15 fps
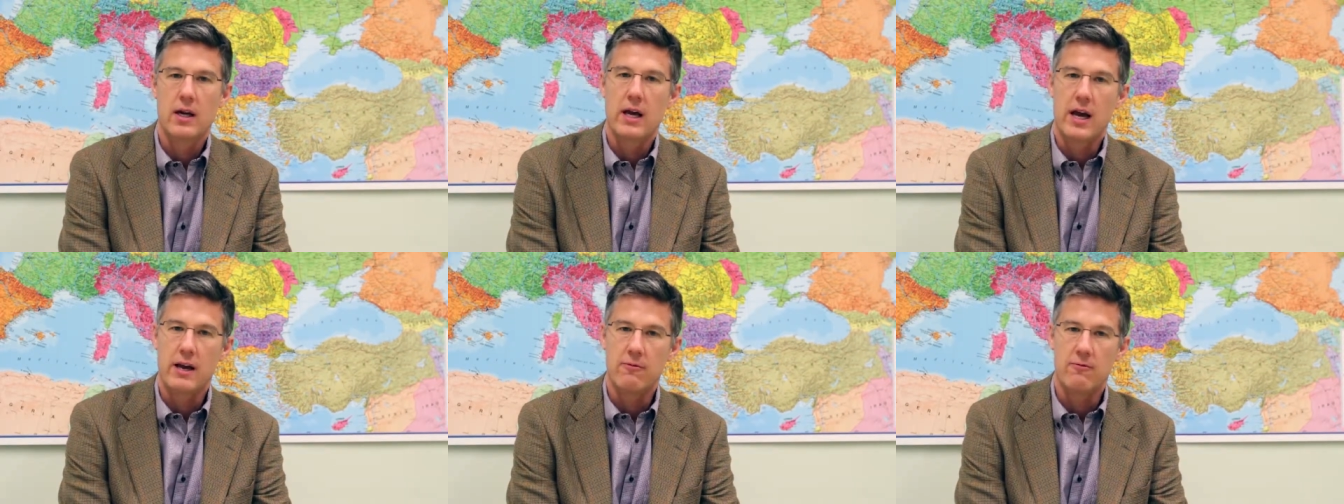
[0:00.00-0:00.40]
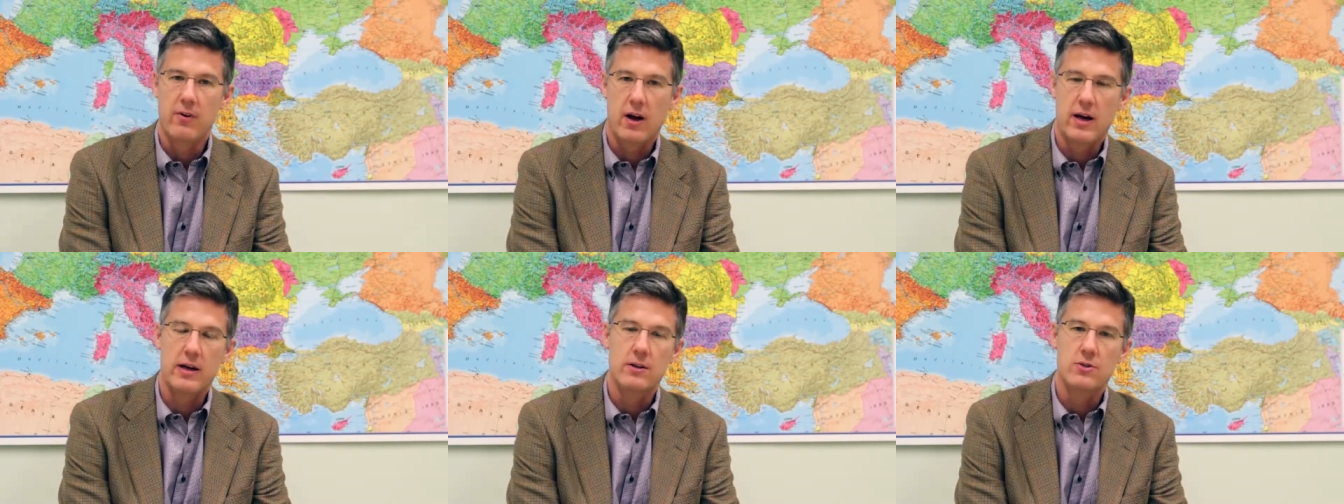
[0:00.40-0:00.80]

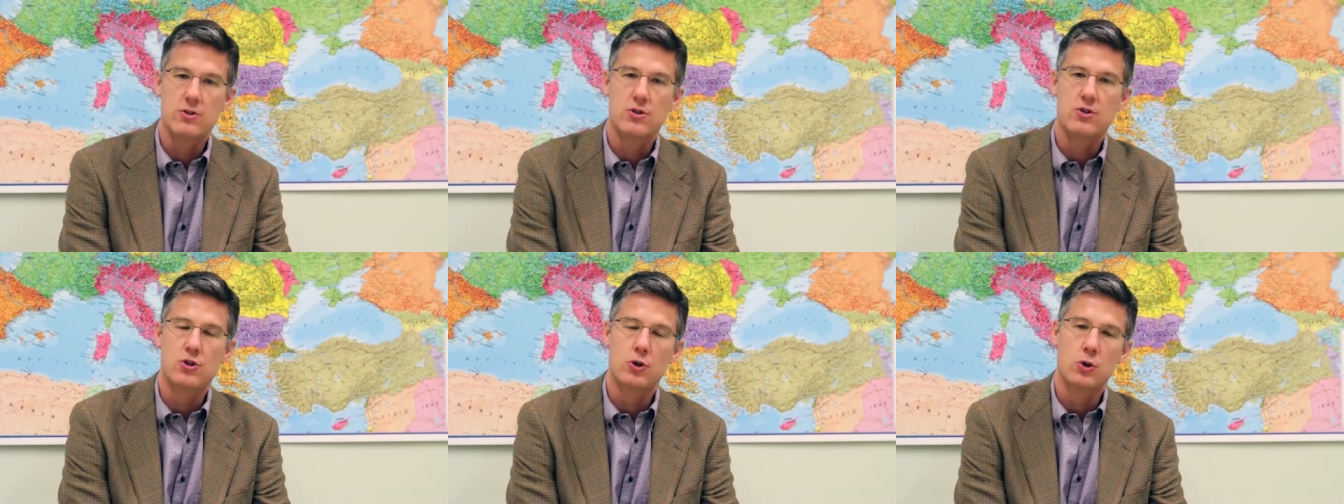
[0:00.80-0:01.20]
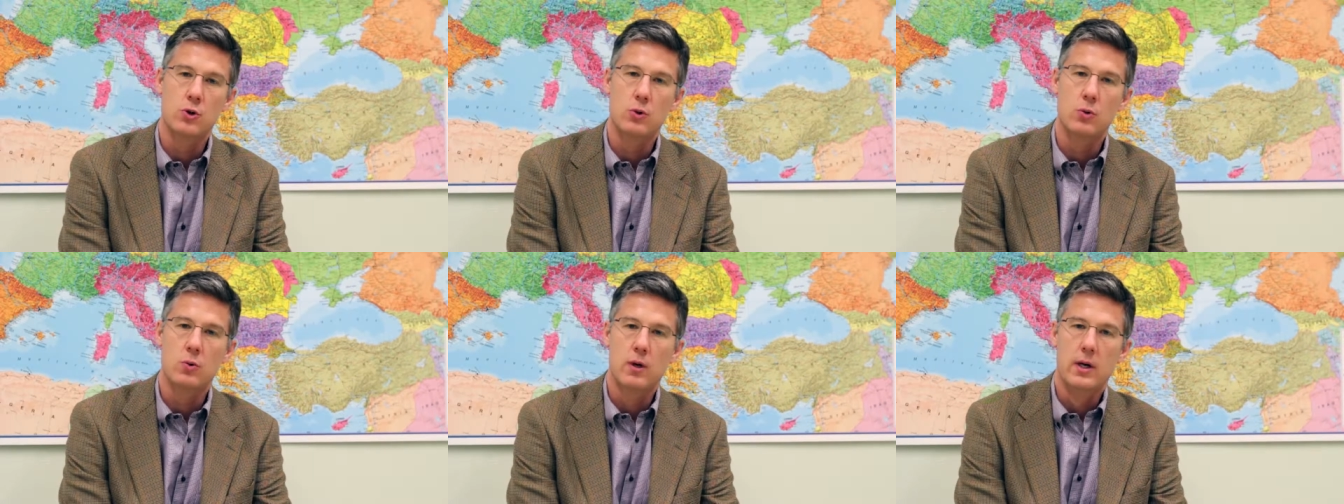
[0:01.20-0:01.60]
advice
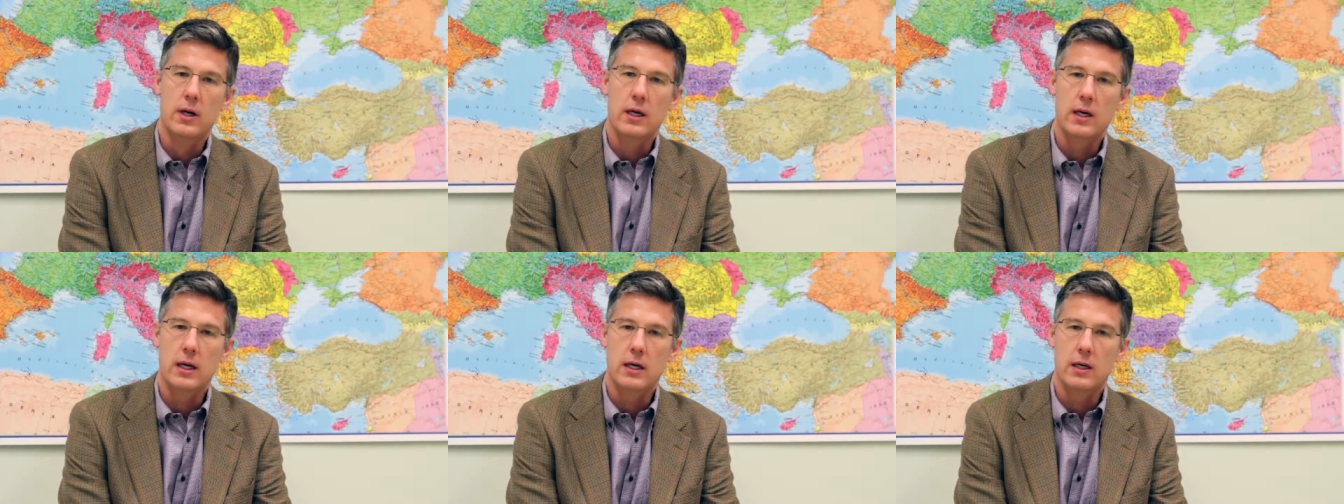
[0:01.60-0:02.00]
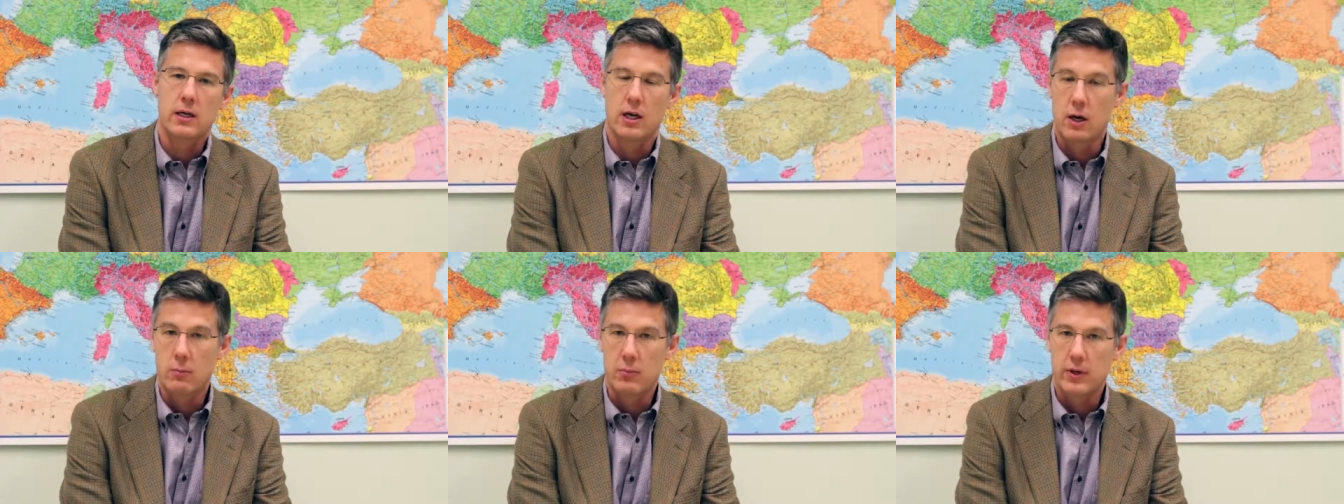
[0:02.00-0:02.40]
to
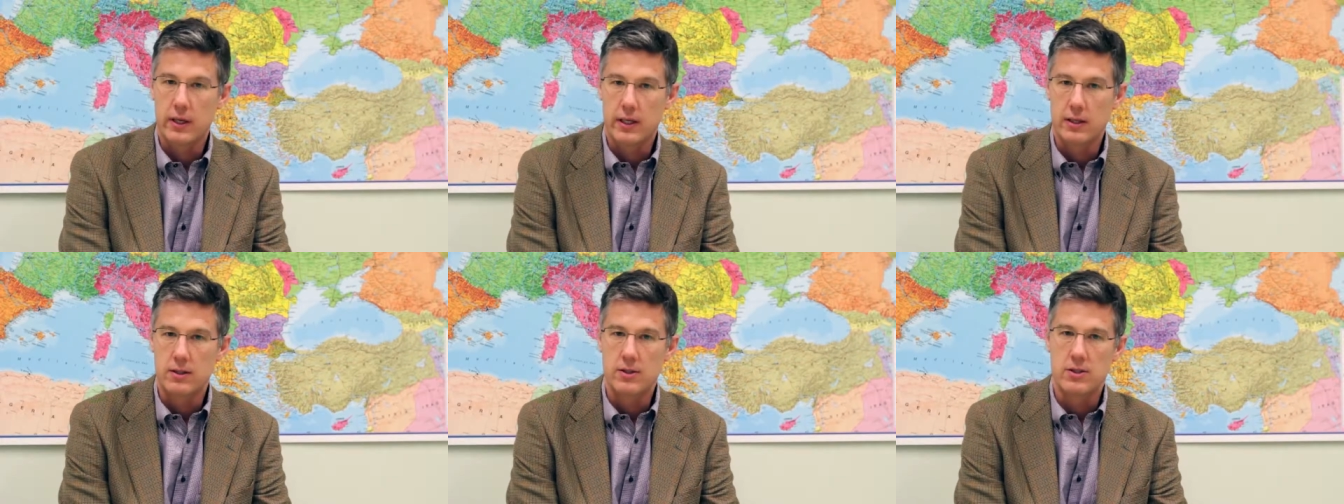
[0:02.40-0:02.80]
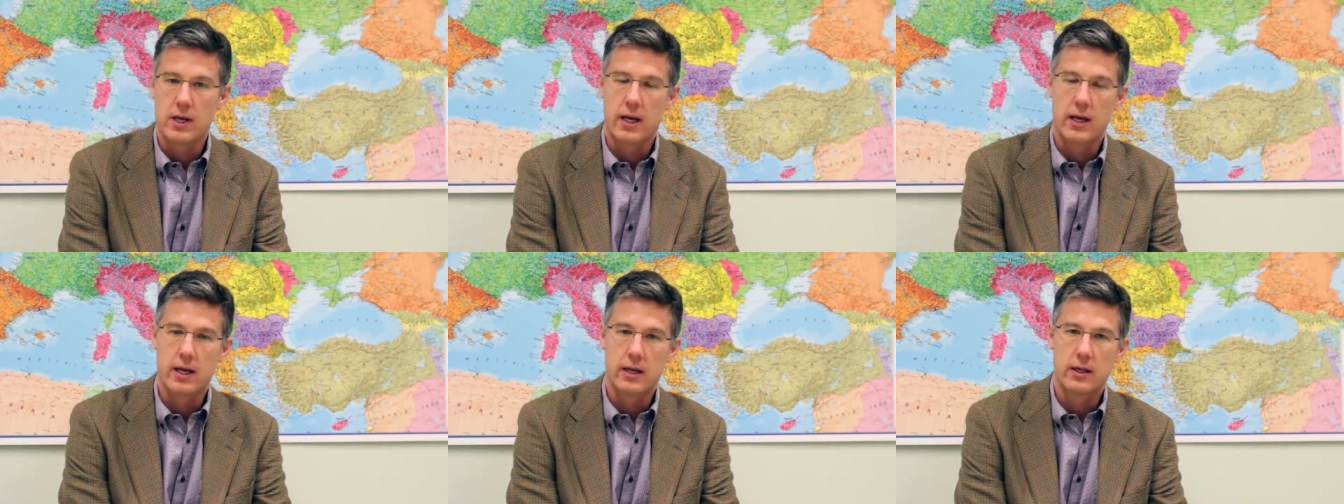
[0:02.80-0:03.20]
companies
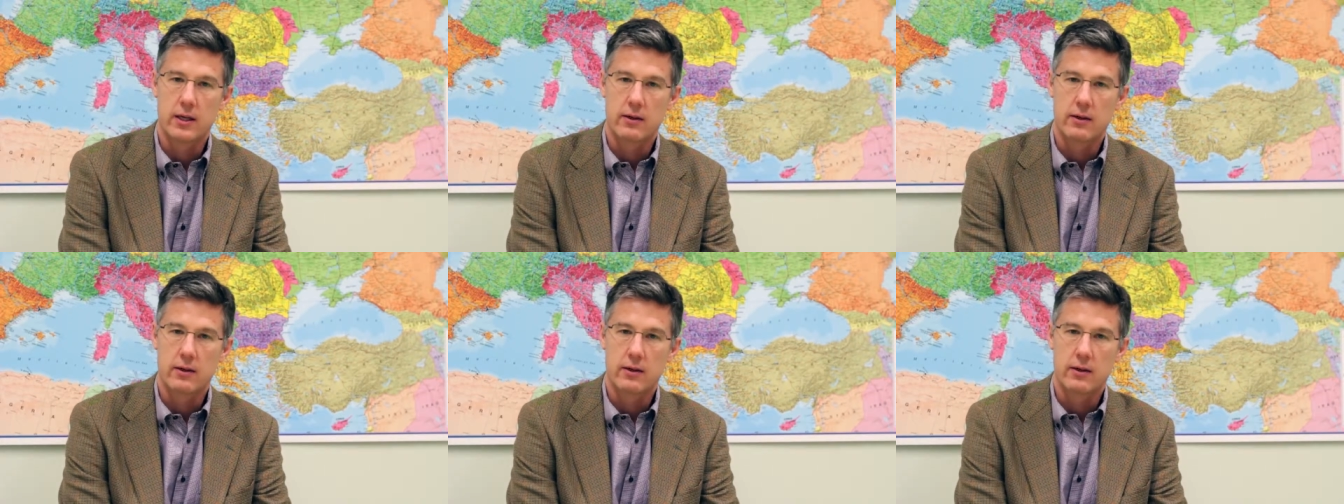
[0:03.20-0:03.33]
and